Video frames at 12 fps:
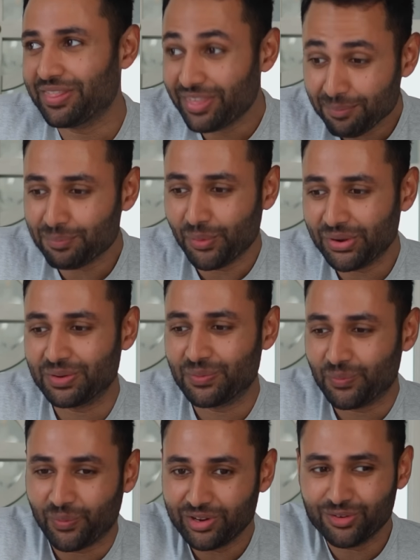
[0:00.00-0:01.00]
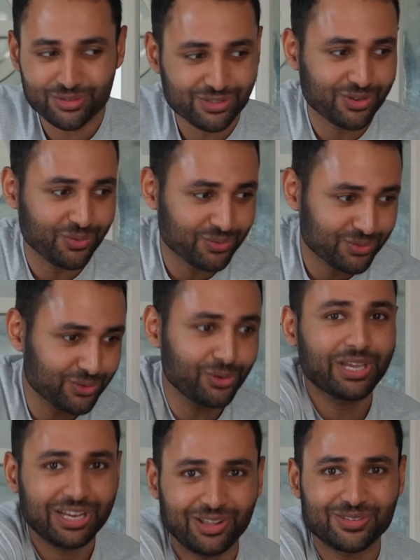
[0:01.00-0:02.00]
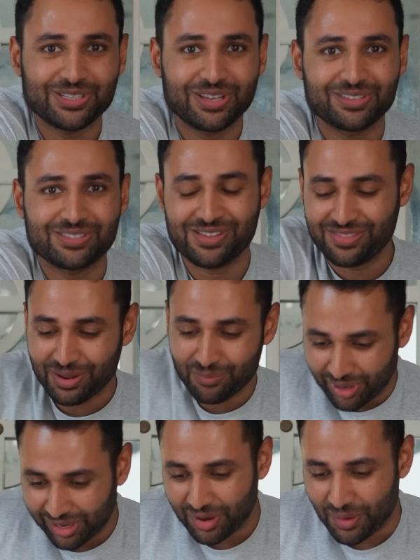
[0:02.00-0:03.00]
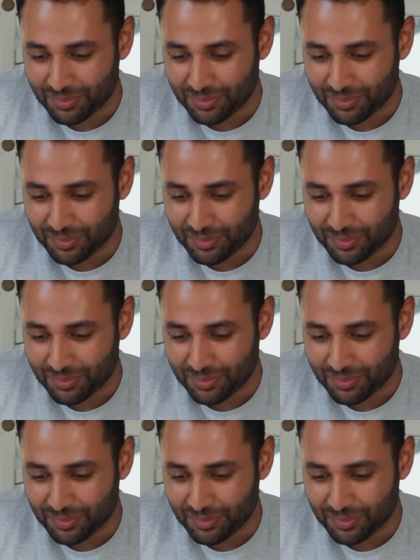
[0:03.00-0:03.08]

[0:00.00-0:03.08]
that point, why not just go cook it downstairs and then bring it up?